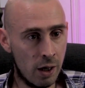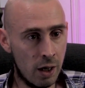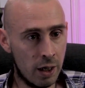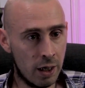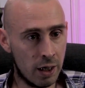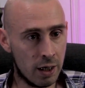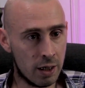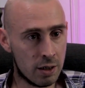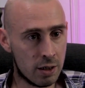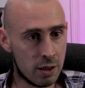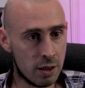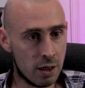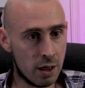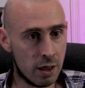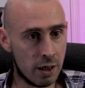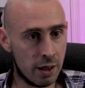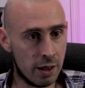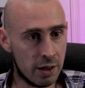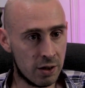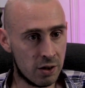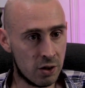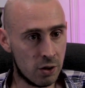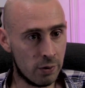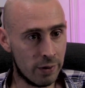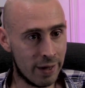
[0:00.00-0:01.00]
It
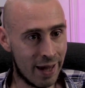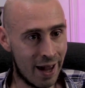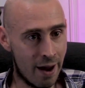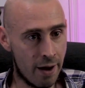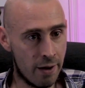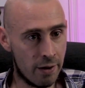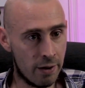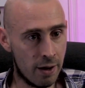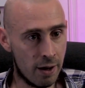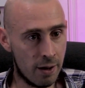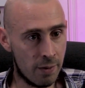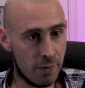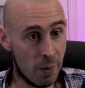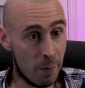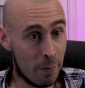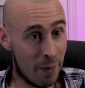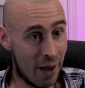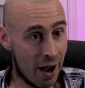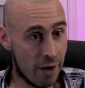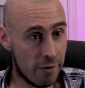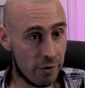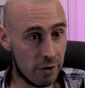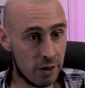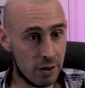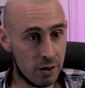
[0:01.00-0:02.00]
certainly took down the
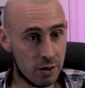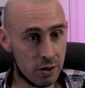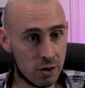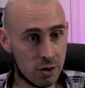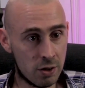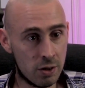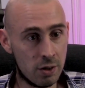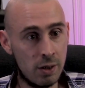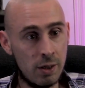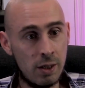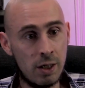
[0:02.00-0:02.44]
barriers,